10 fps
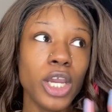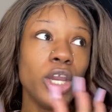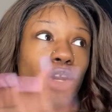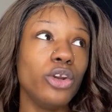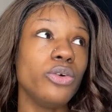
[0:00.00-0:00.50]

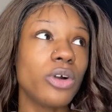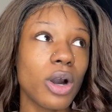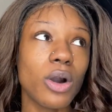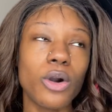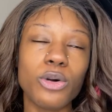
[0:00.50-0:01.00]
New
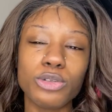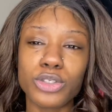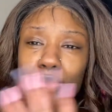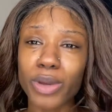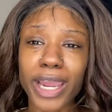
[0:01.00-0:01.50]
goals,
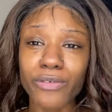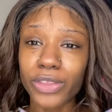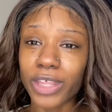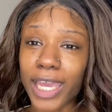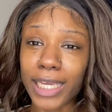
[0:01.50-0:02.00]
new
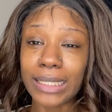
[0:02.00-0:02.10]
everything.